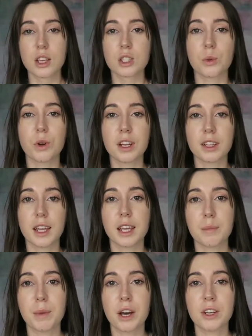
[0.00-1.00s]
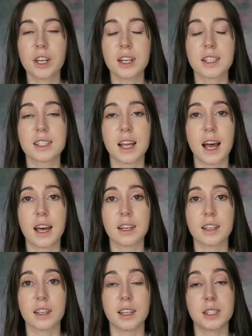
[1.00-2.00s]
So what I like about it is
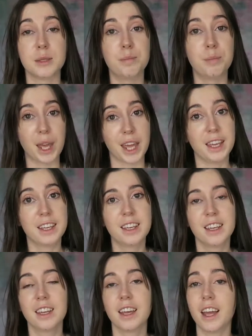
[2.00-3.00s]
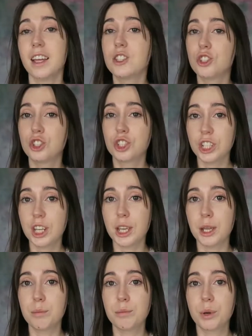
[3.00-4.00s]
that it's big, it's
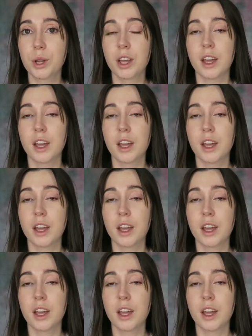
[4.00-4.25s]
cheap,